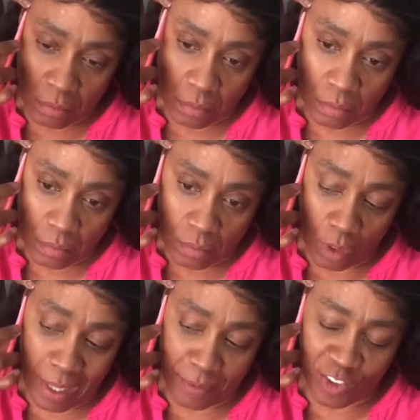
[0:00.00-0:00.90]
I'm gonna
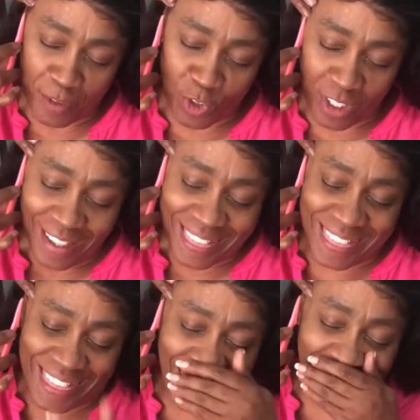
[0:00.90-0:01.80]
shave her
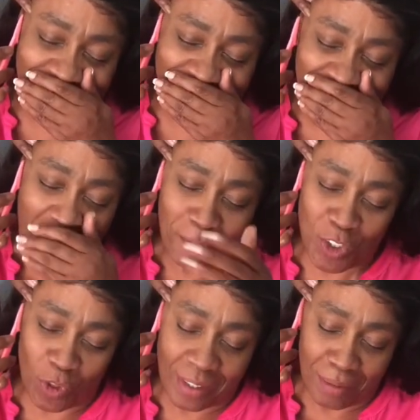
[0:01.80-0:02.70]

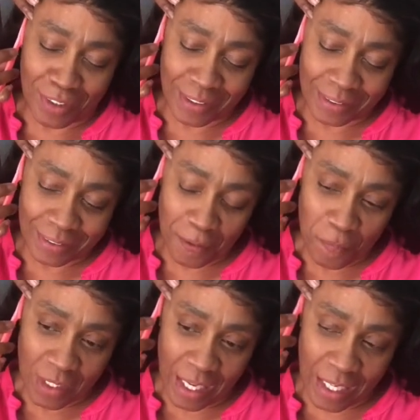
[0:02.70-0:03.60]
sideburns
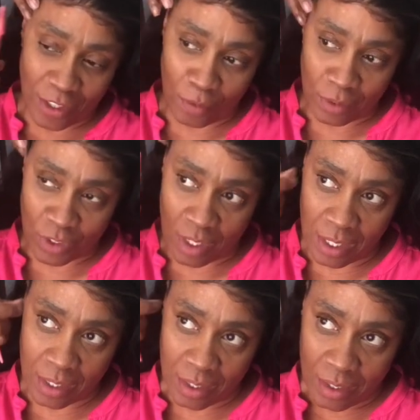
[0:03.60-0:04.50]
because they are
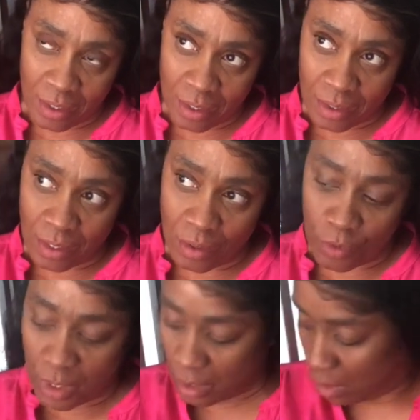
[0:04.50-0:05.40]
too long, and
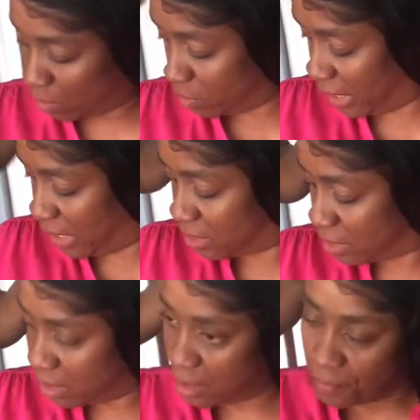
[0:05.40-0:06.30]
you don't want,
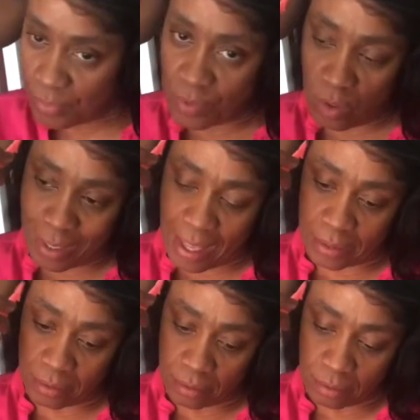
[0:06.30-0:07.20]
she
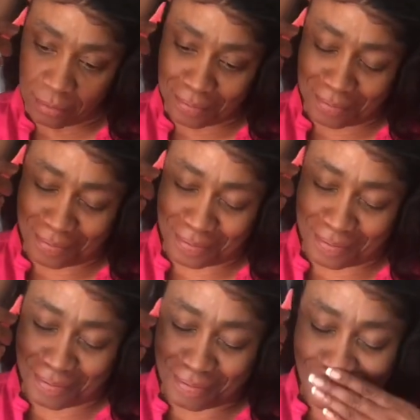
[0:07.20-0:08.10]
wants a
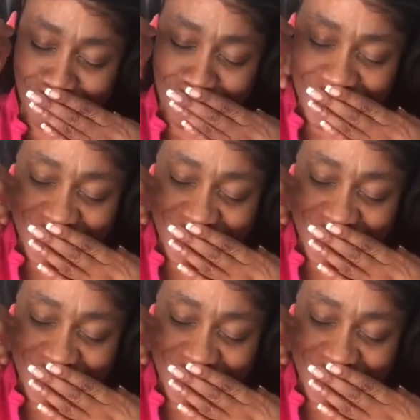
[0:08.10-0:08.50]
natural look.